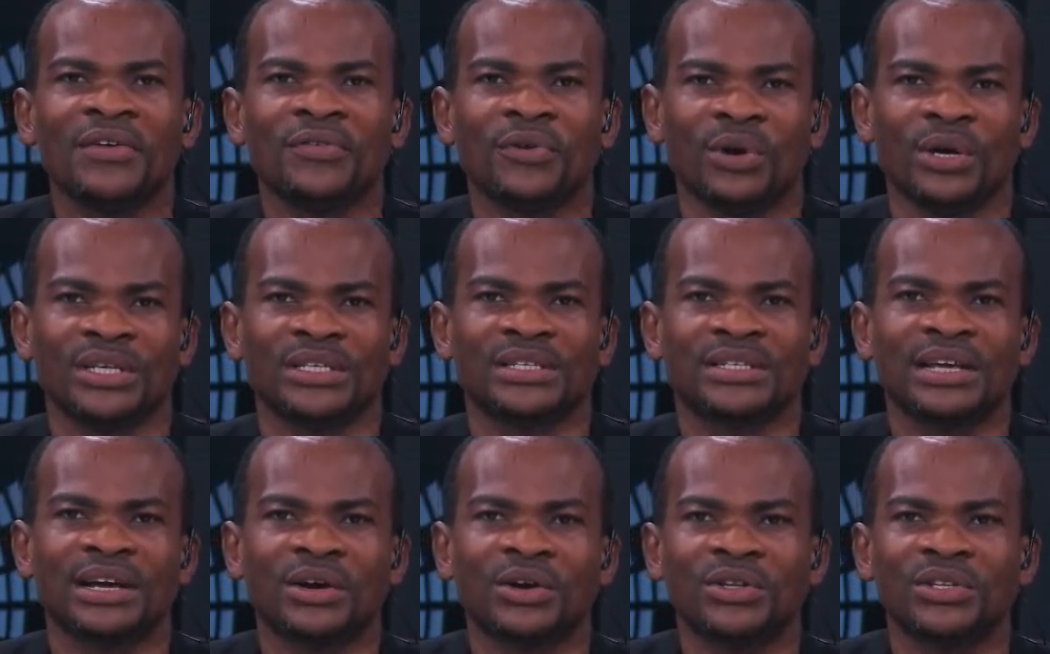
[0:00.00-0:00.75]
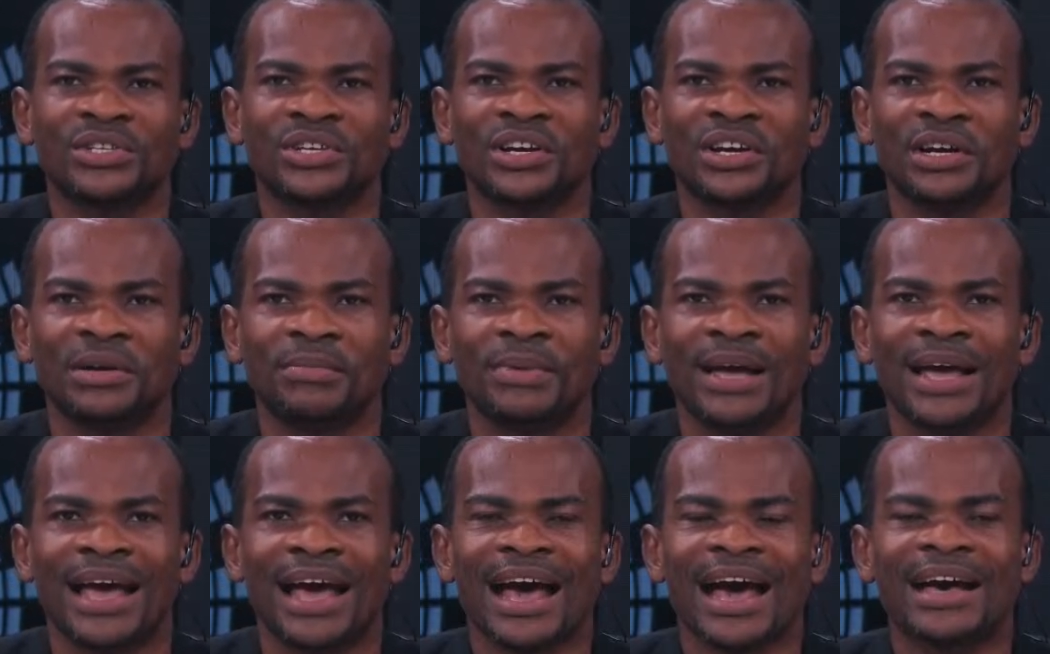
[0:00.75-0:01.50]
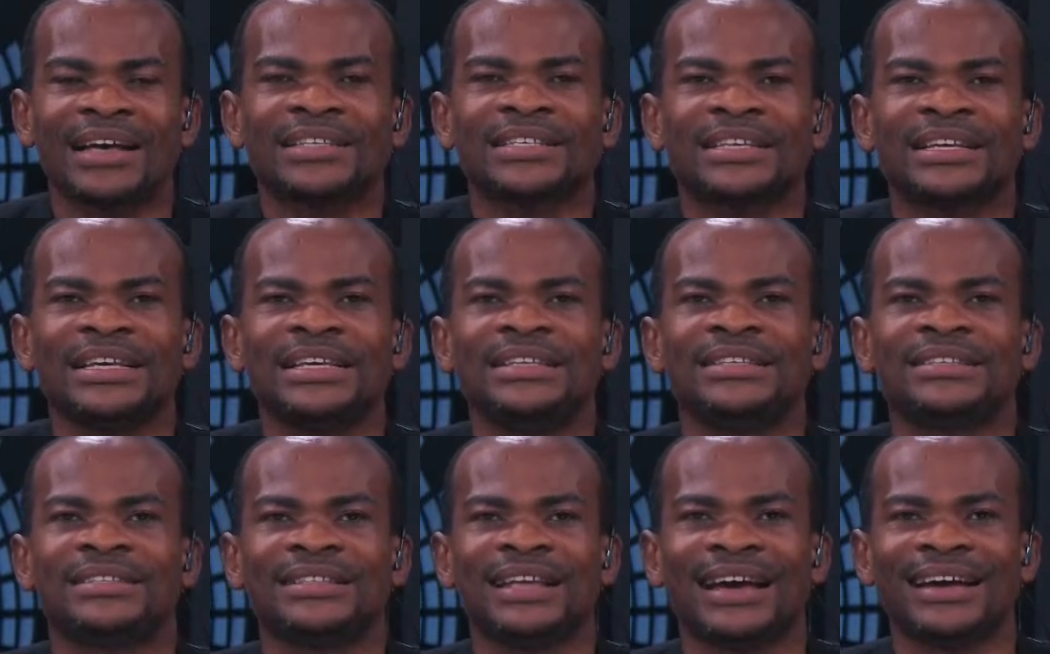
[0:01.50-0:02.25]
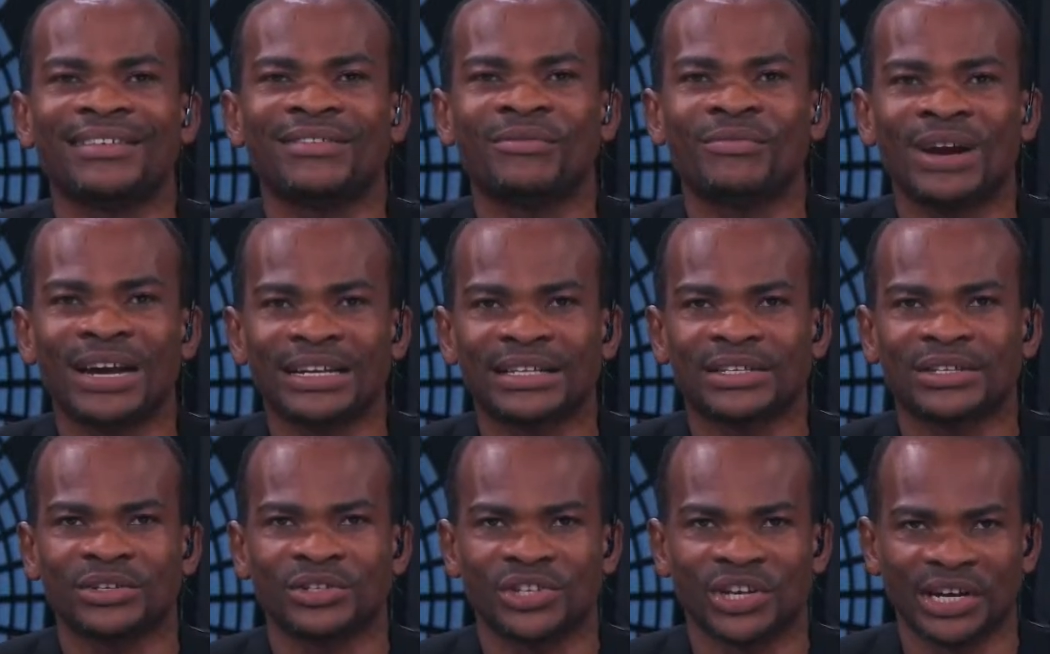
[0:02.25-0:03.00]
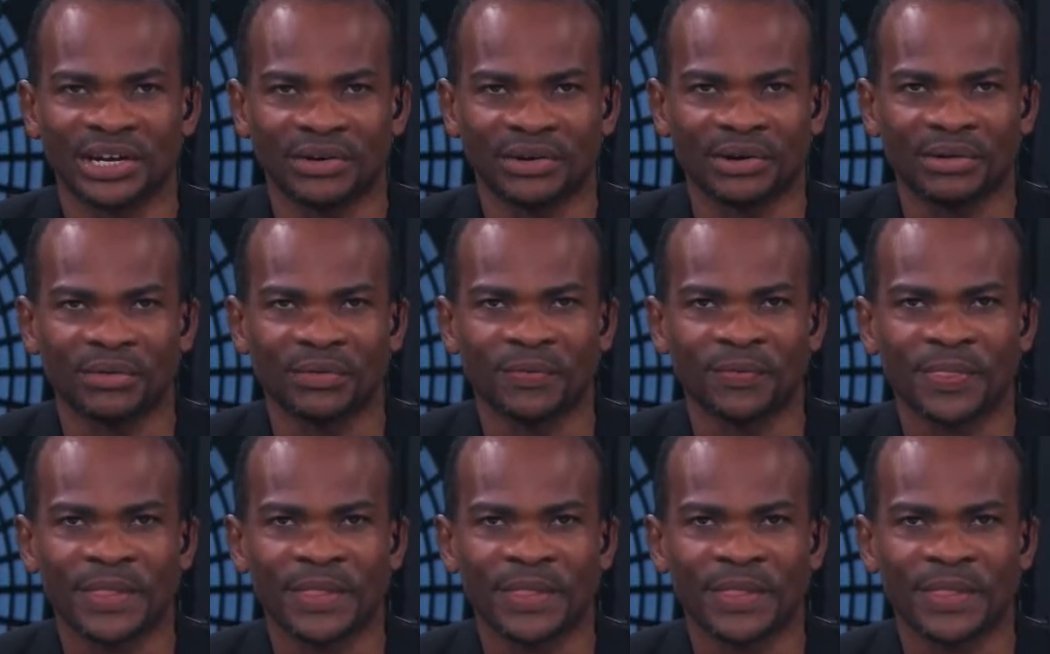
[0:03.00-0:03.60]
for his second term as its Director General.